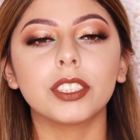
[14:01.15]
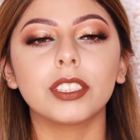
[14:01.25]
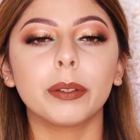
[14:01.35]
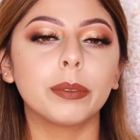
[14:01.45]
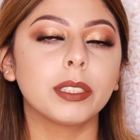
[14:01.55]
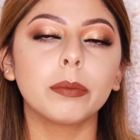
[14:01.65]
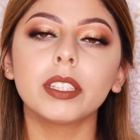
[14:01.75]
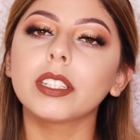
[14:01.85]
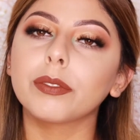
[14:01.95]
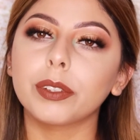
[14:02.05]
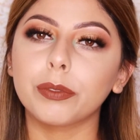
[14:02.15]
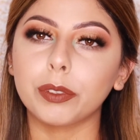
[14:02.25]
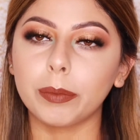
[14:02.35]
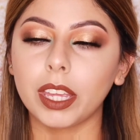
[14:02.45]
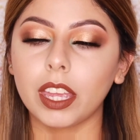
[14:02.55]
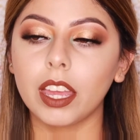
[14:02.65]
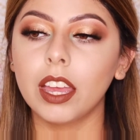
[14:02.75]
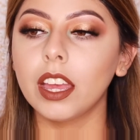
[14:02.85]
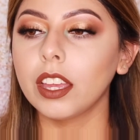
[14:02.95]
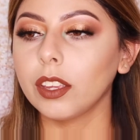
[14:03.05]
So it was something different for me.
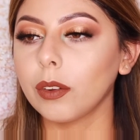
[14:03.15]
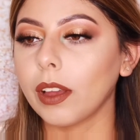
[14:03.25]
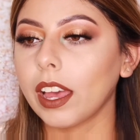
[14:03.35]
You know, I